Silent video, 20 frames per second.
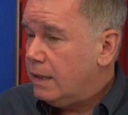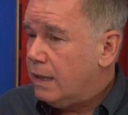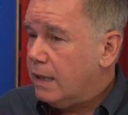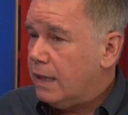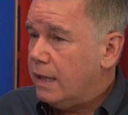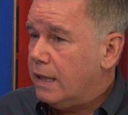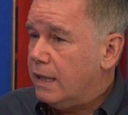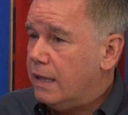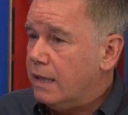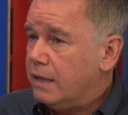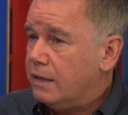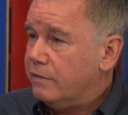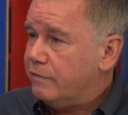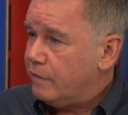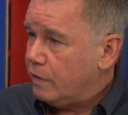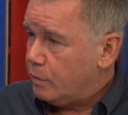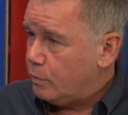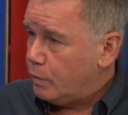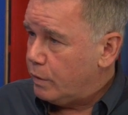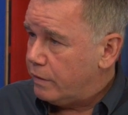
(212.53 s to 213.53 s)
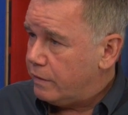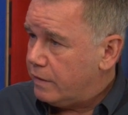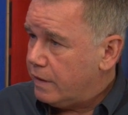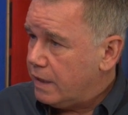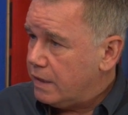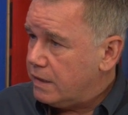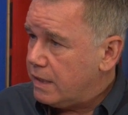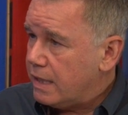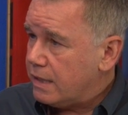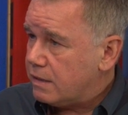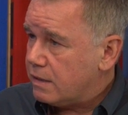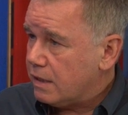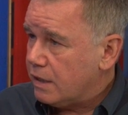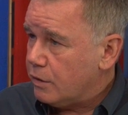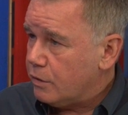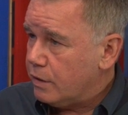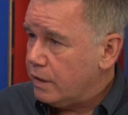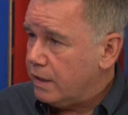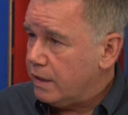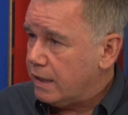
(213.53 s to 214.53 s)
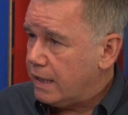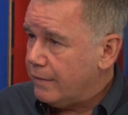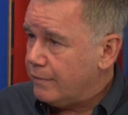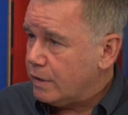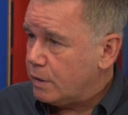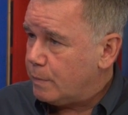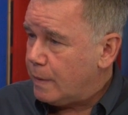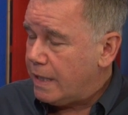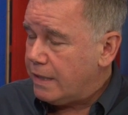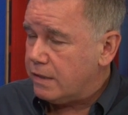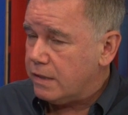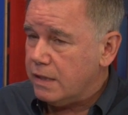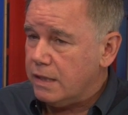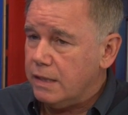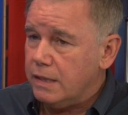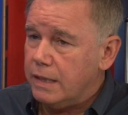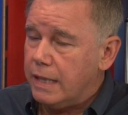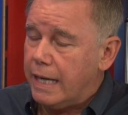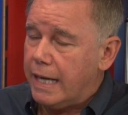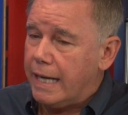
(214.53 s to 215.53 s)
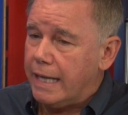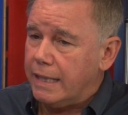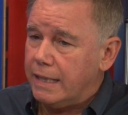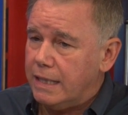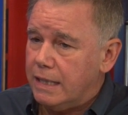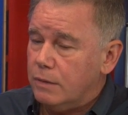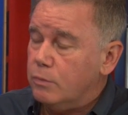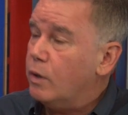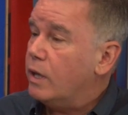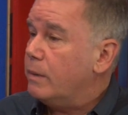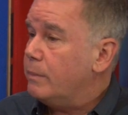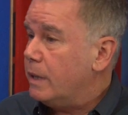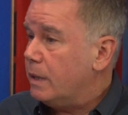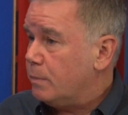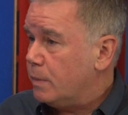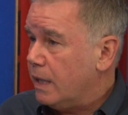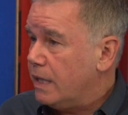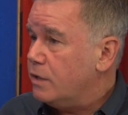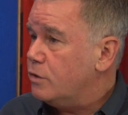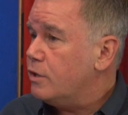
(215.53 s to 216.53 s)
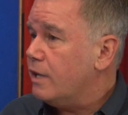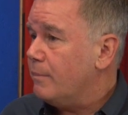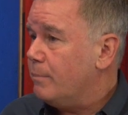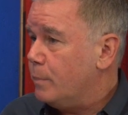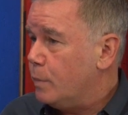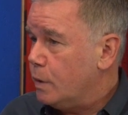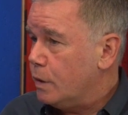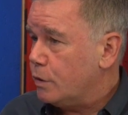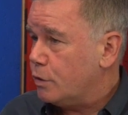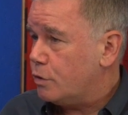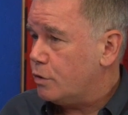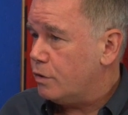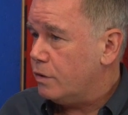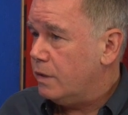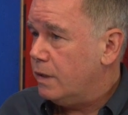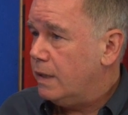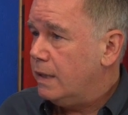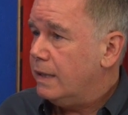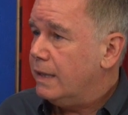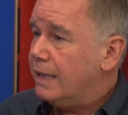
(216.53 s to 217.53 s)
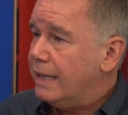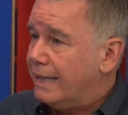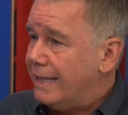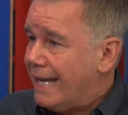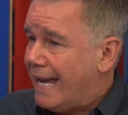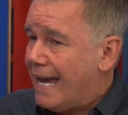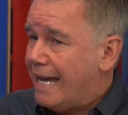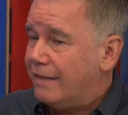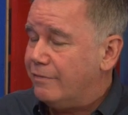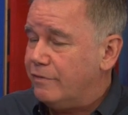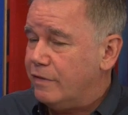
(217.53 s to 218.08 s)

uh, the film with uh, Dennis Leary and Kevin Spacey, and he had wanted me to play Jeb Bush in that mm-hmm.